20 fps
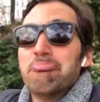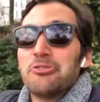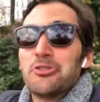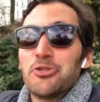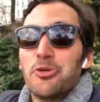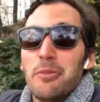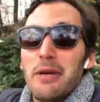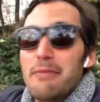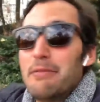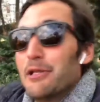
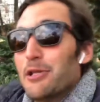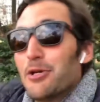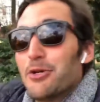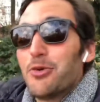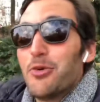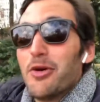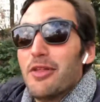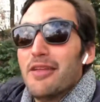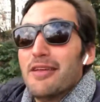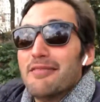So maybe
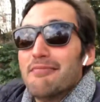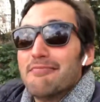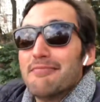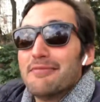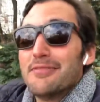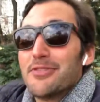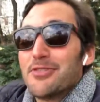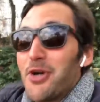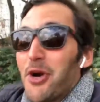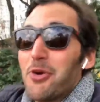look within.
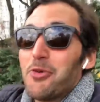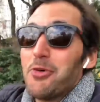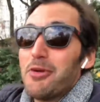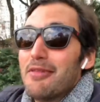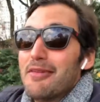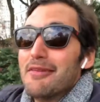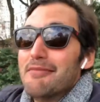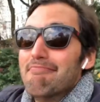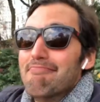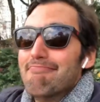Start
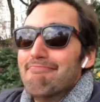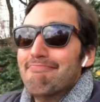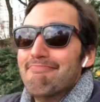within.